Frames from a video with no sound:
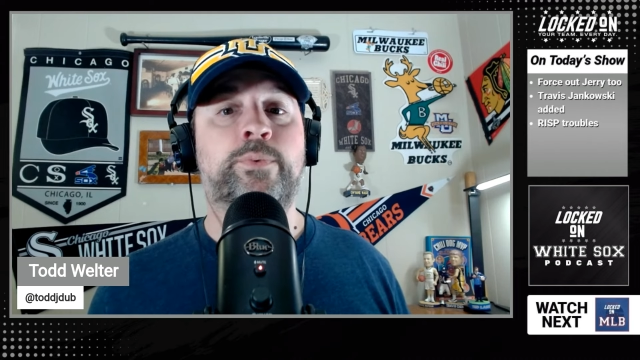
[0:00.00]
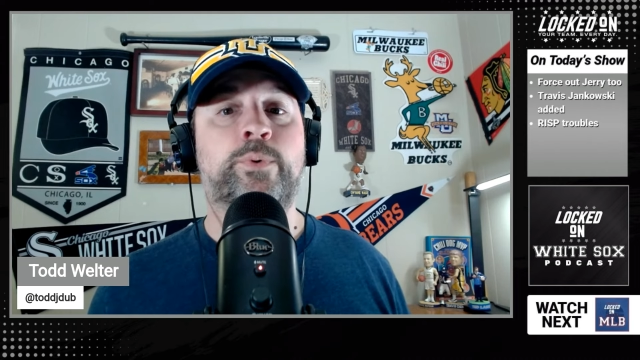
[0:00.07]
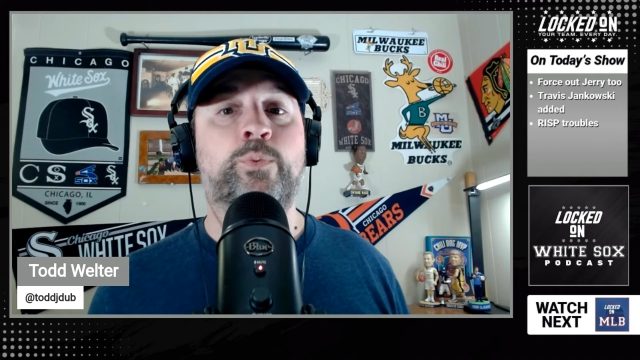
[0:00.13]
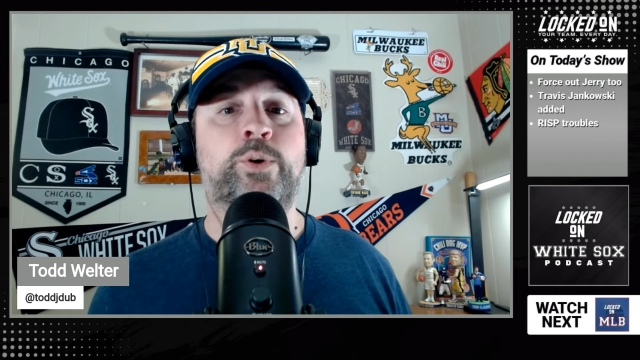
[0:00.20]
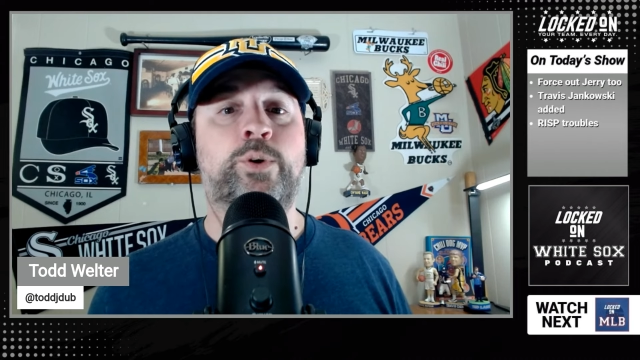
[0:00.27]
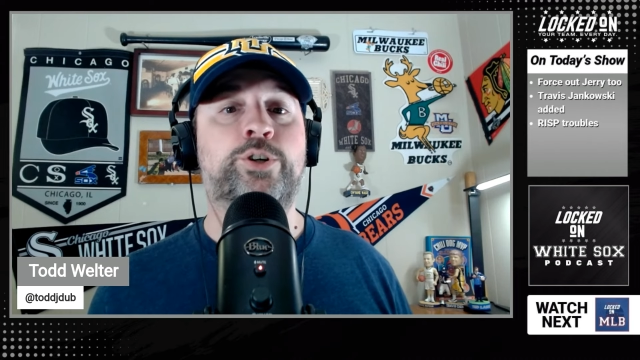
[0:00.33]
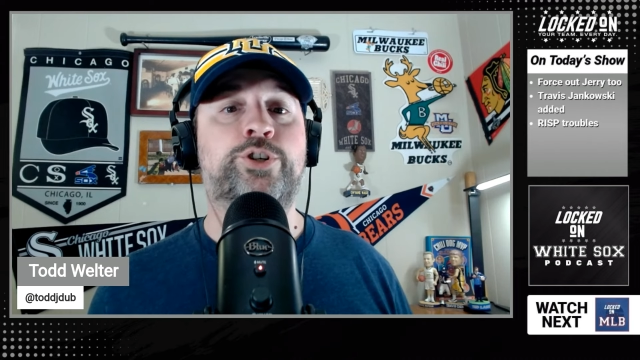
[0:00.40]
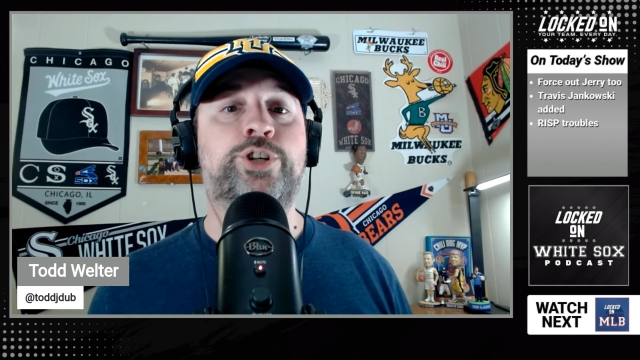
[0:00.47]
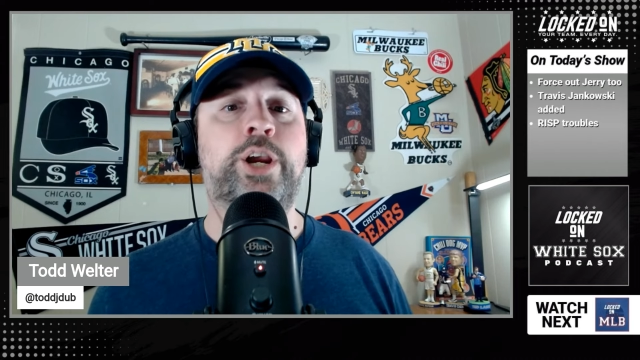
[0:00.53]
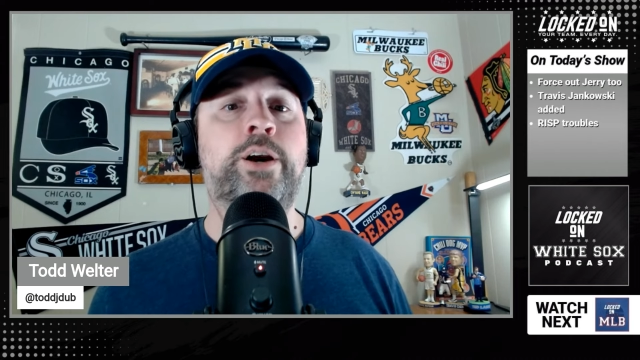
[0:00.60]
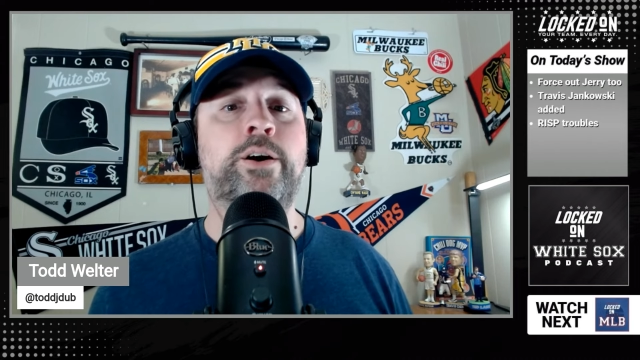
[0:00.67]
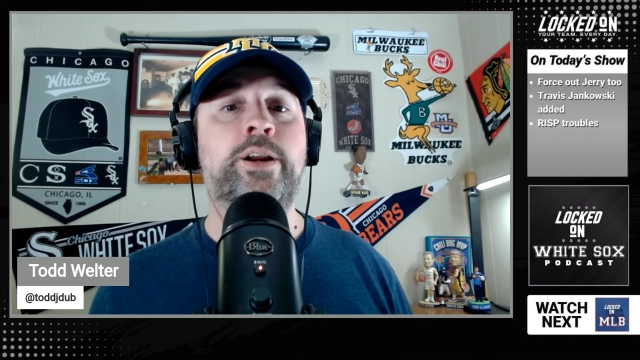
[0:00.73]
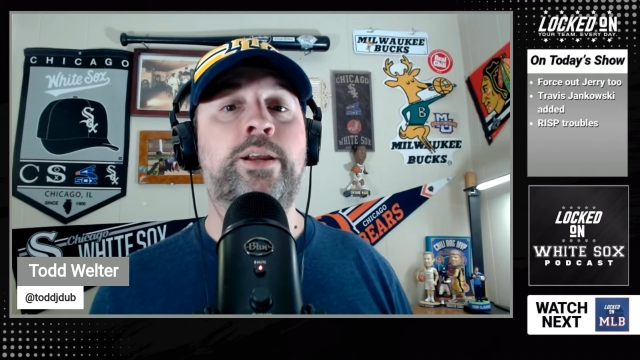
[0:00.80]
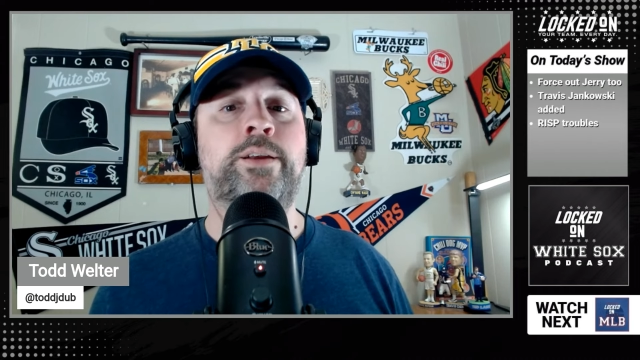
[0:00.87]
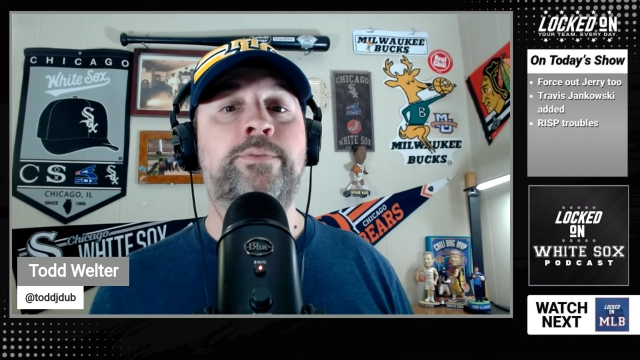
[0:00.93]
Where
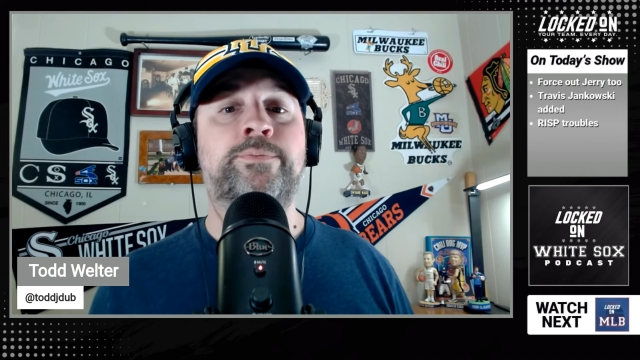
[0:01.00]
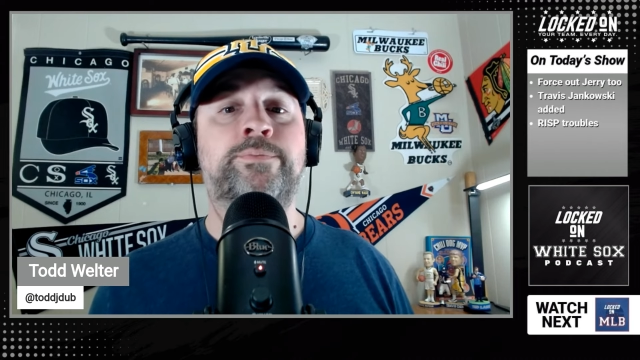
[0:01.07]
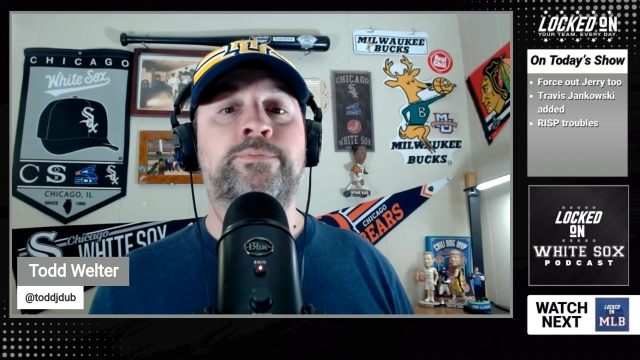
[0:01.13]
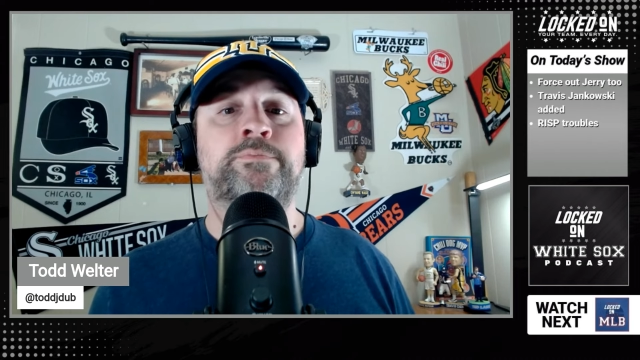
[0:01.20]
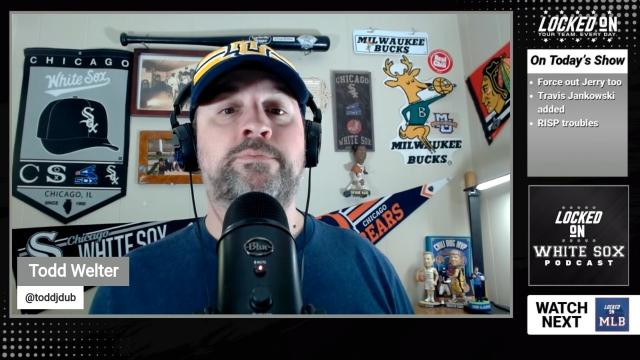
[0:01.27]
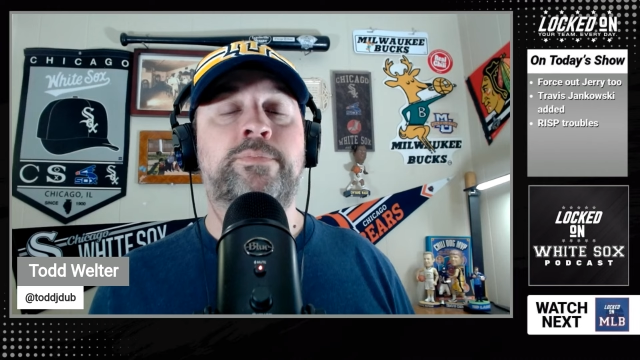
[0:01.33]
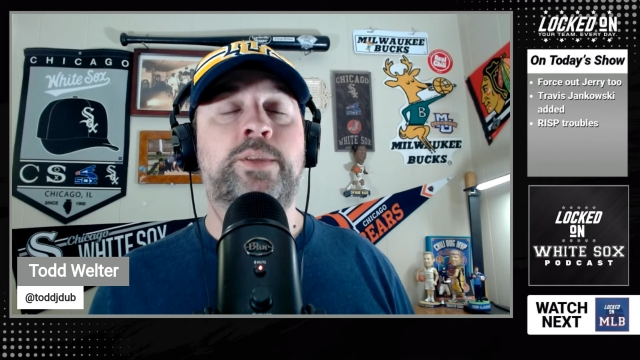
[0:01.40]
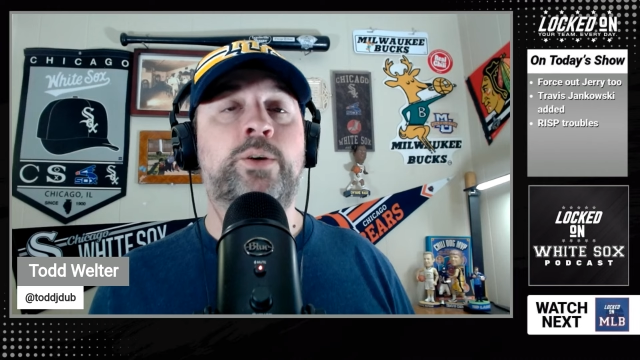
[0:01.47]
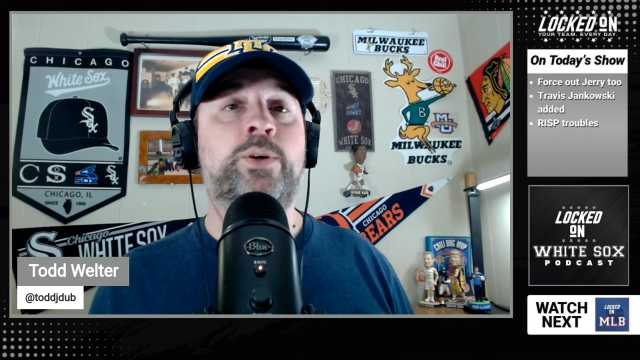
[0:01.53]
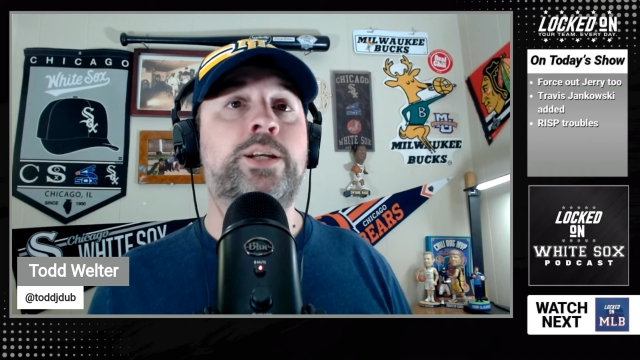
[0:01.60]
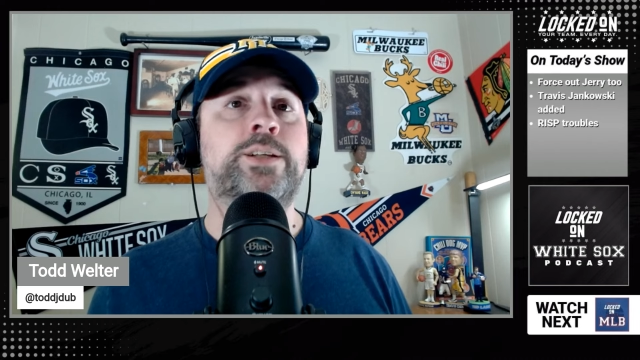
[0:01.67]
Jerry, he